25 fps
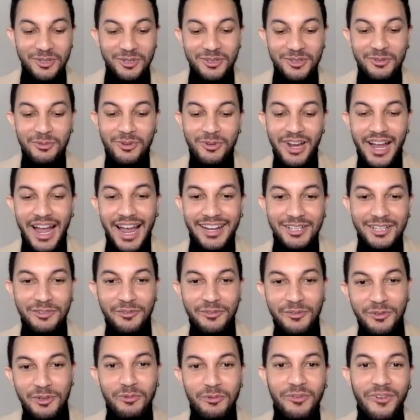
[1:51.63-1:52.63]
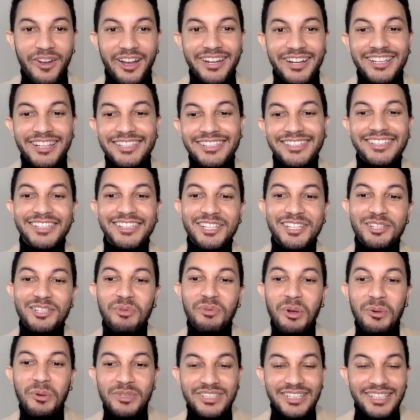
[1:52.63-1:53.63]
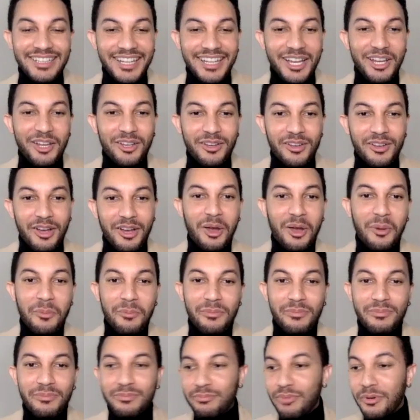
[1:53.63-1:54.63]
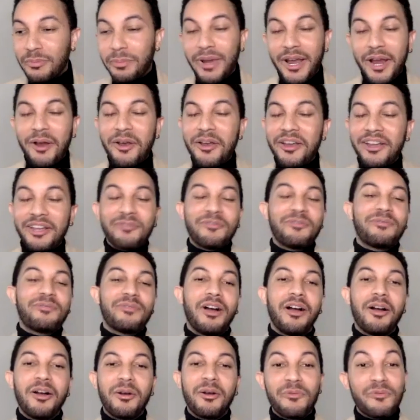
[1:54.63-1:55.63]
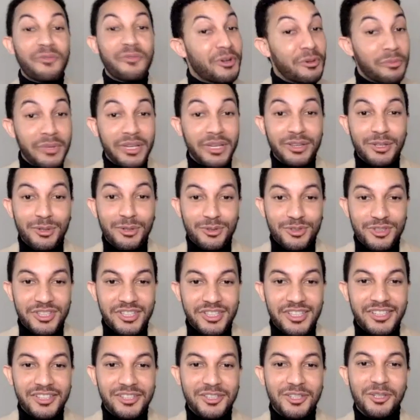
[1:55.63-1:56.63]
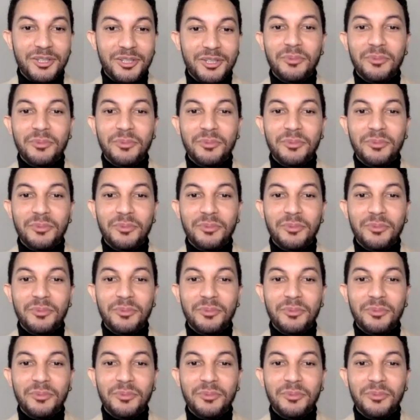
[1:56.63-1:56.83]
You had a few fighting scenes. What was it like preparing and filming those scenes?